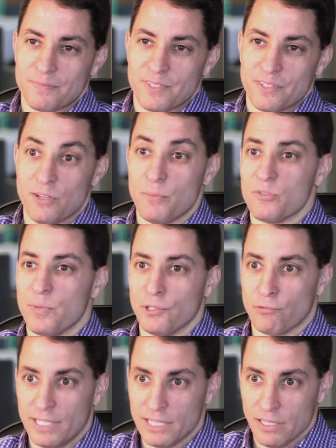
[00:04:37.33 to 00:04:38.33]
someone's been
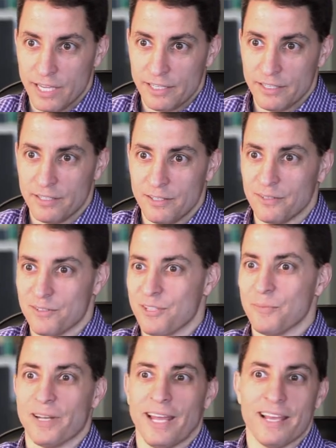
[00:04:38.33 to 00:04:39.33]
green-lighted,
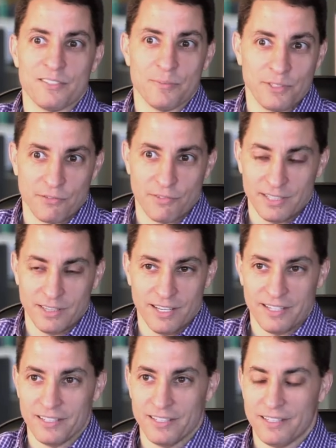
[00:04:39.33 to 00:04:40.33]
someone hasn't been
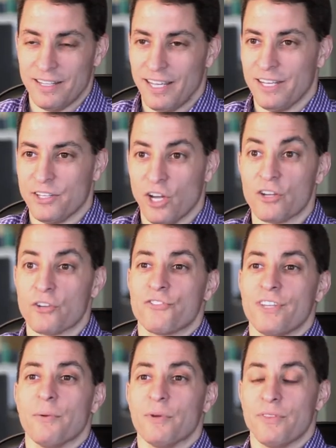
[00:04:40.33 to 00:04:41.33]
green-lighted, and to
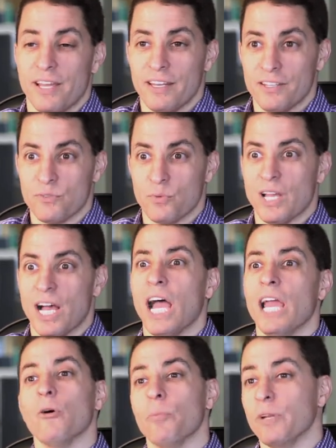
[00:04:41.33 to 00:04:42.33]
understand what that is was
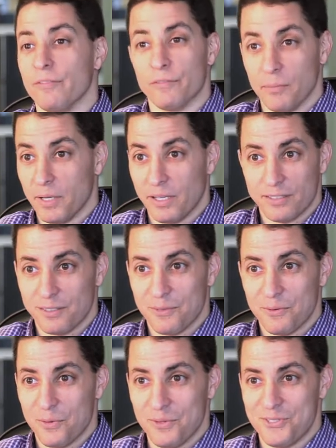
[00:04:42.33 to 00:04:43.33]
eye-opening for me.
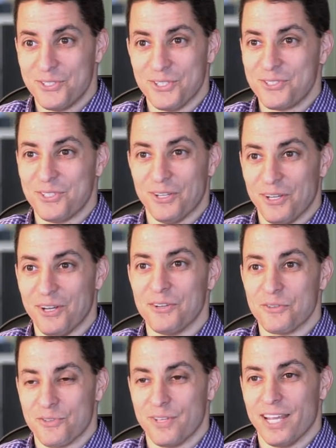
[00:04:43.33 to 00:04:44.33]
Was just to
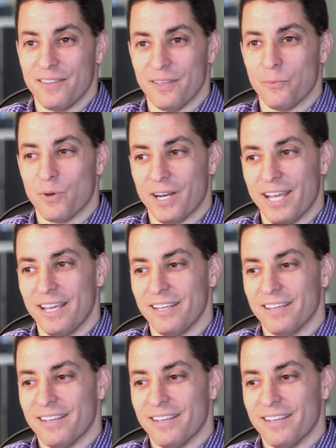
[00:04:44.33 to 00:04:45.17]
understand that what a